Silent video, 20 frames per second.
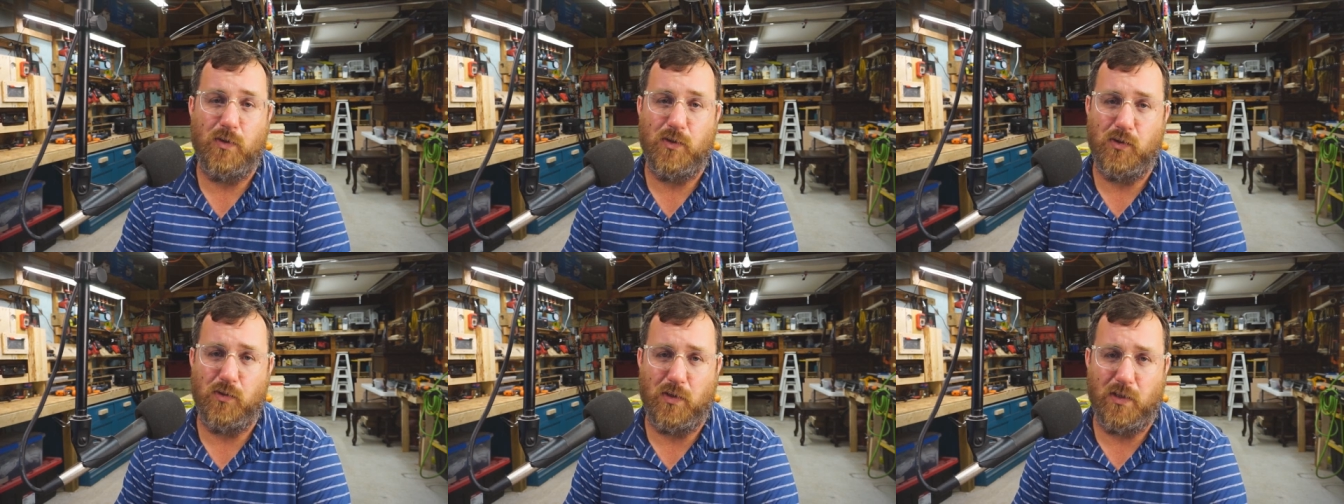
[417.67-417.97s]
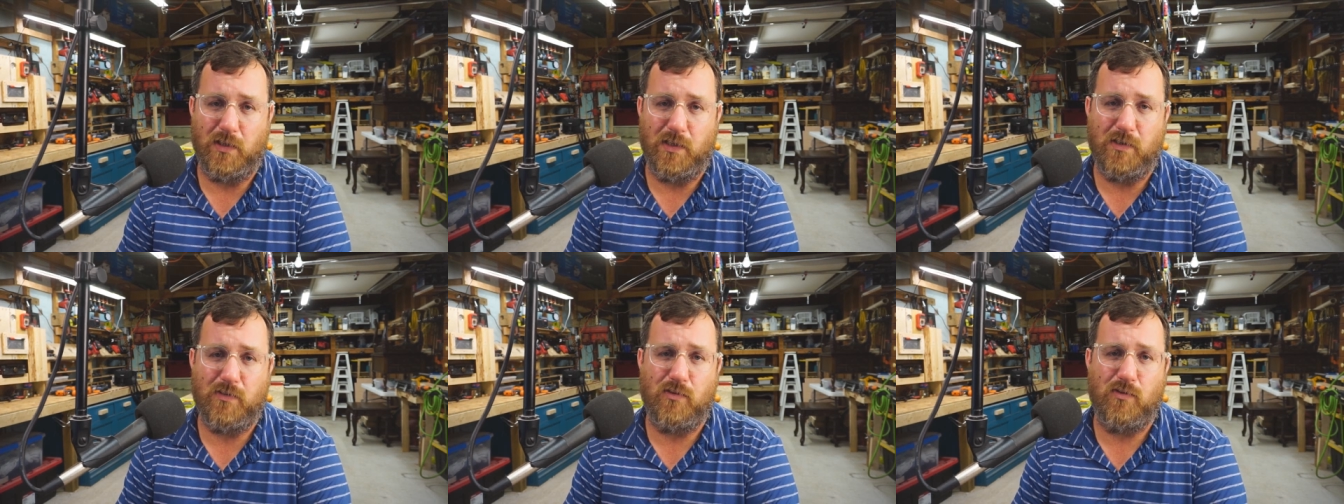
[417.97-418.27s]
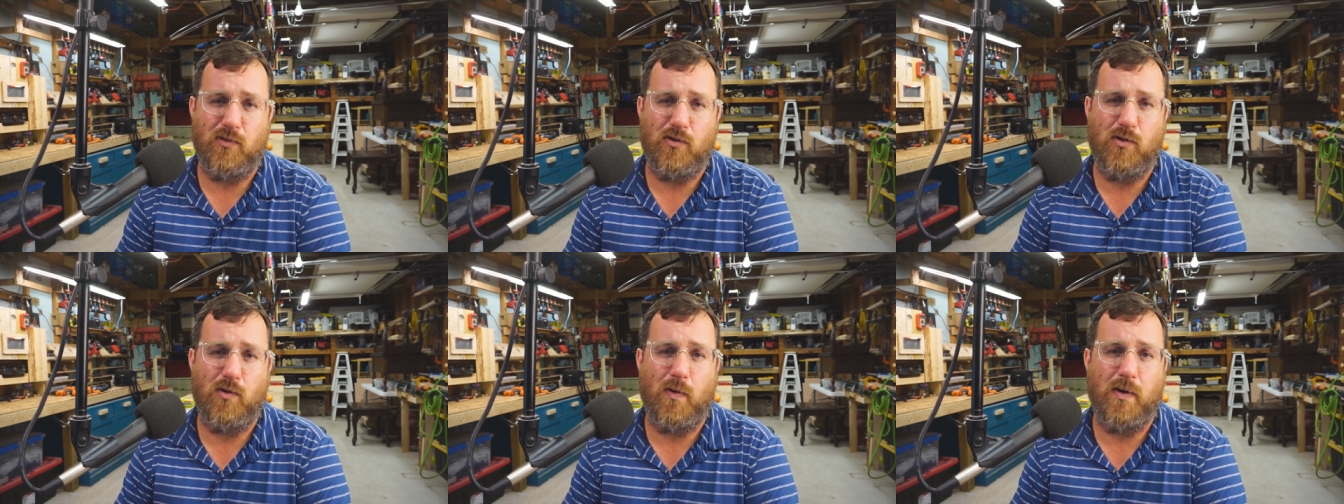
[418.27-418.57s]
which you can
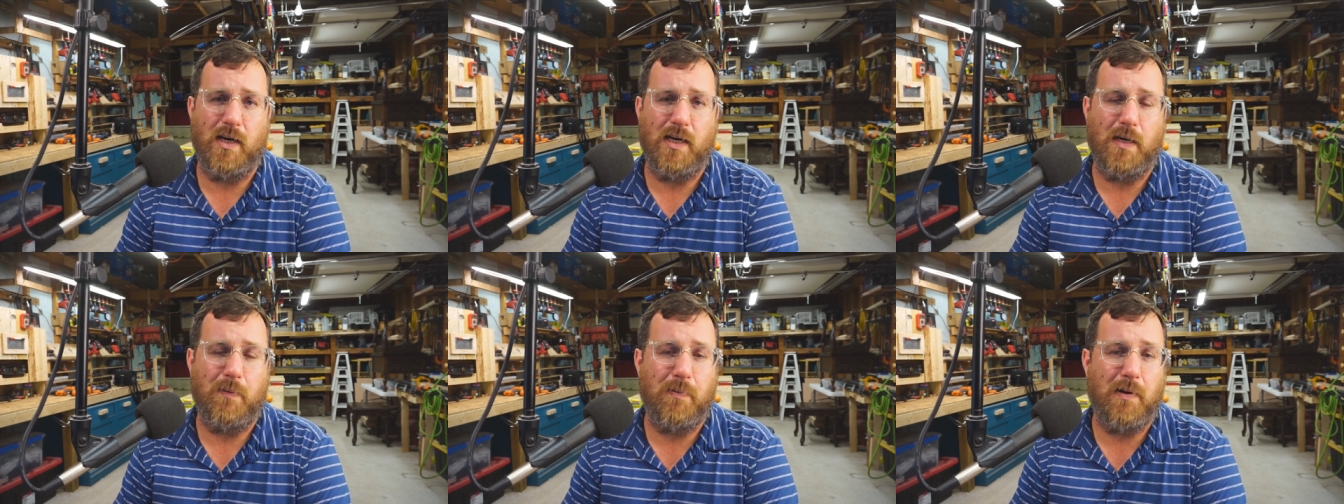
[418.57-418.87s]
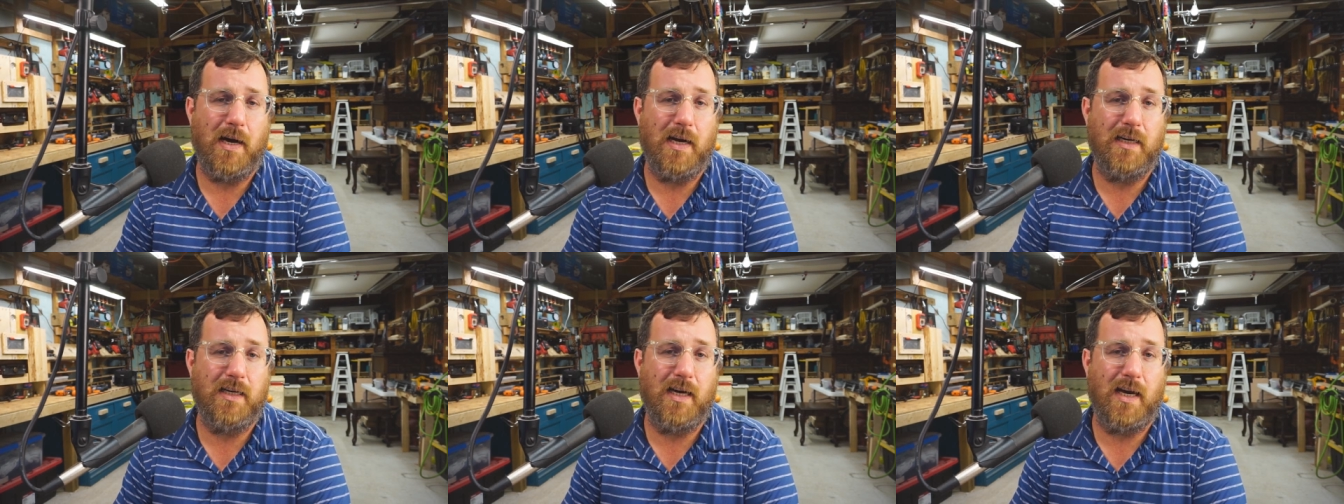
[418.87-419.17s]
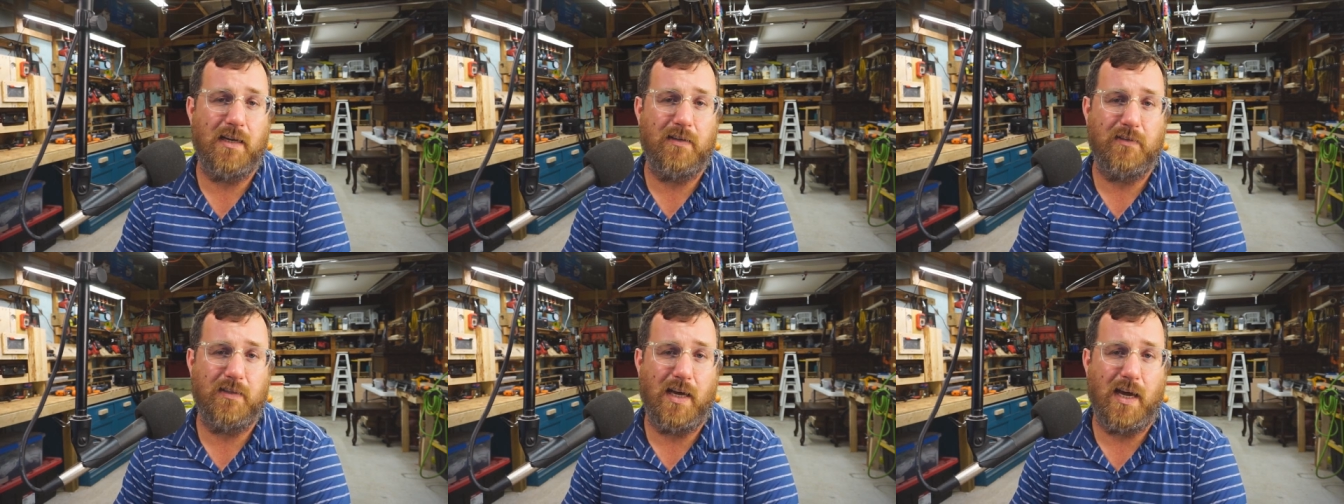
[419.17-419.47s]
listen to on any
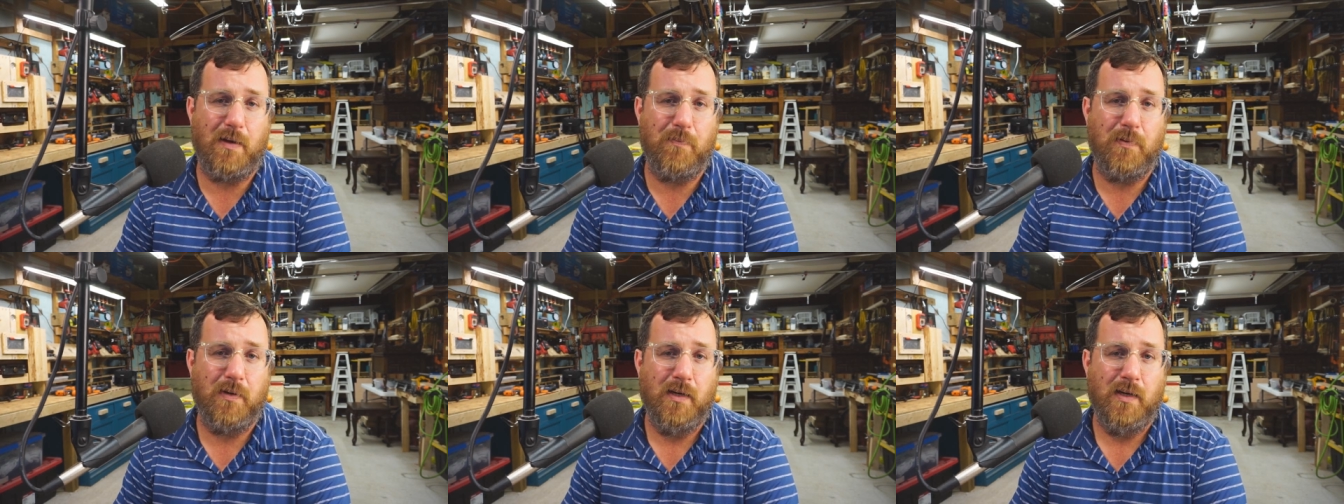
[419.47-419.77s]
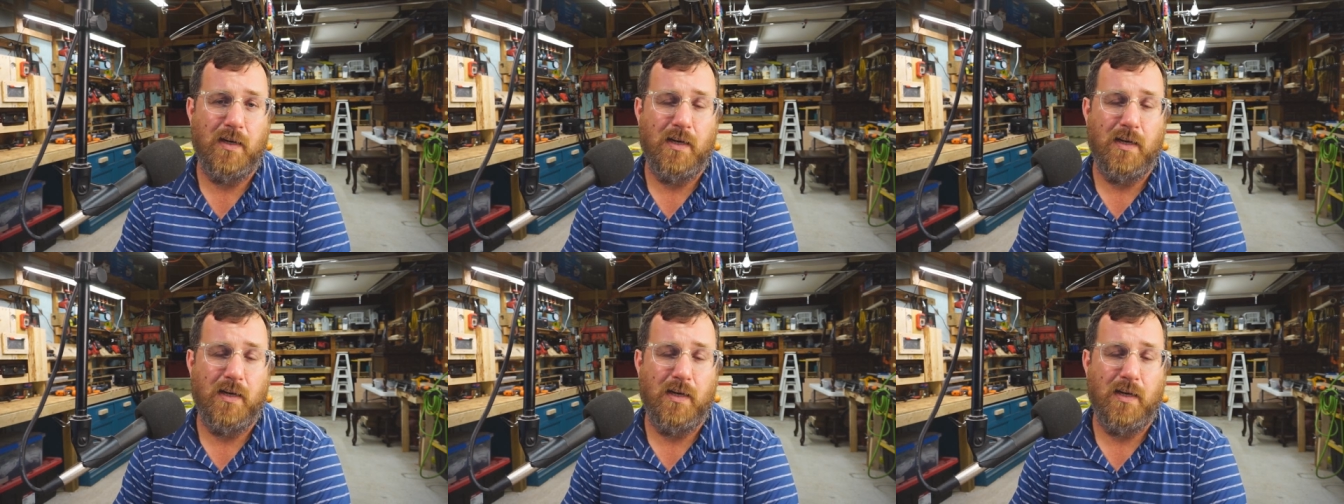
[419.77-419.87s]
podcast app.